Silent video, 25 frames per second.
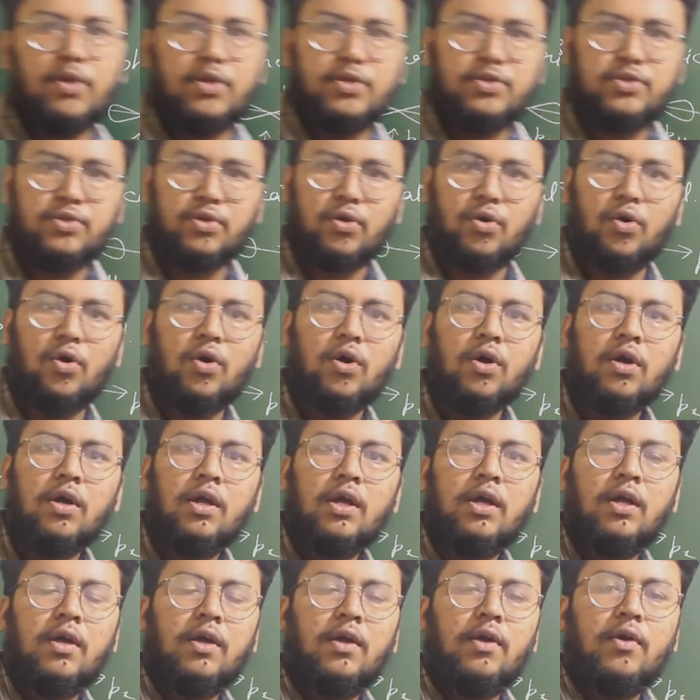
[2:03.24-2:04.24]
So
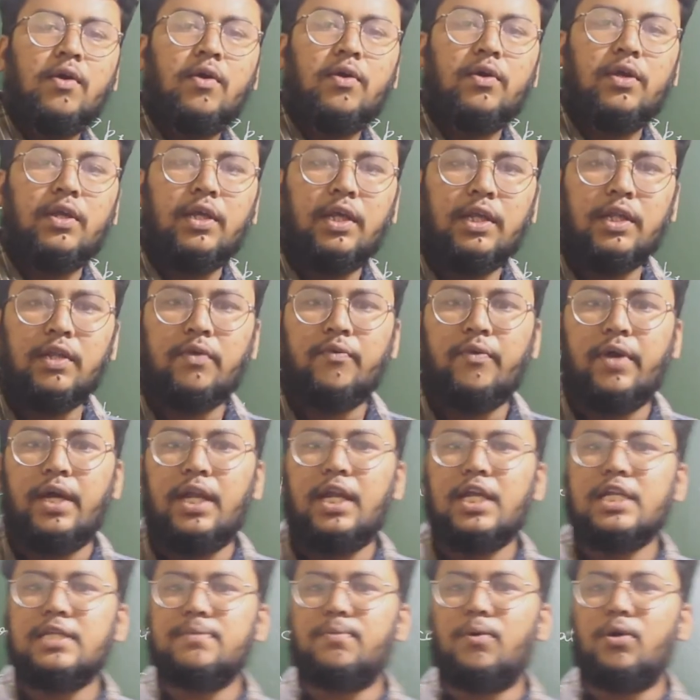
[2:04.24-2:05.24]
in the
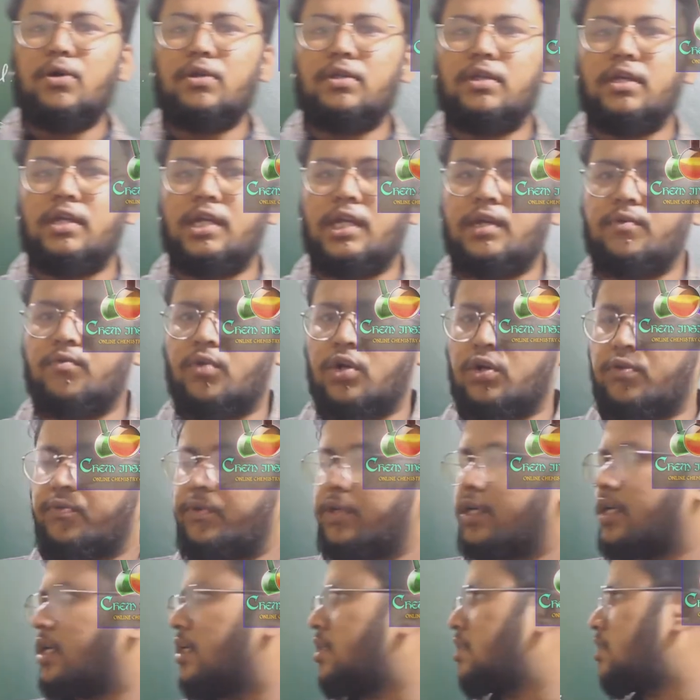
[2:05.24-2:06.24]
valence bond theory, what
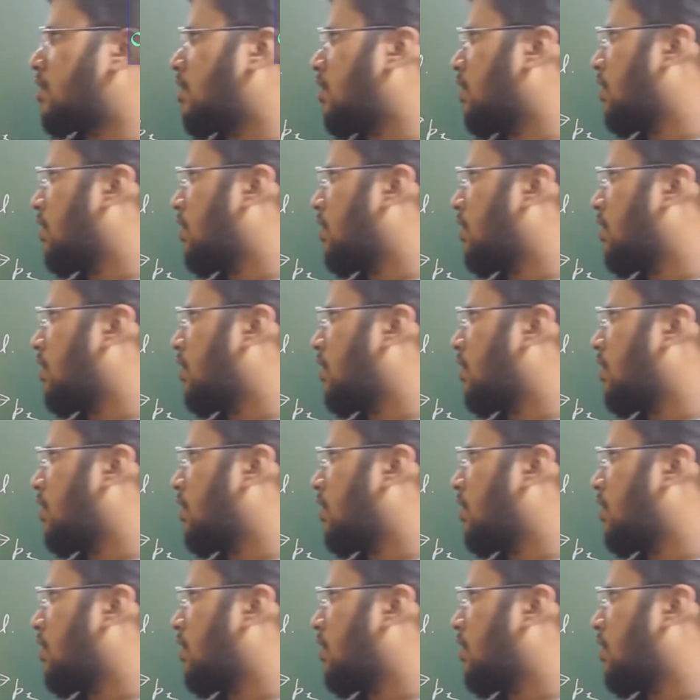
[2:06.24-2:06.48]
we consider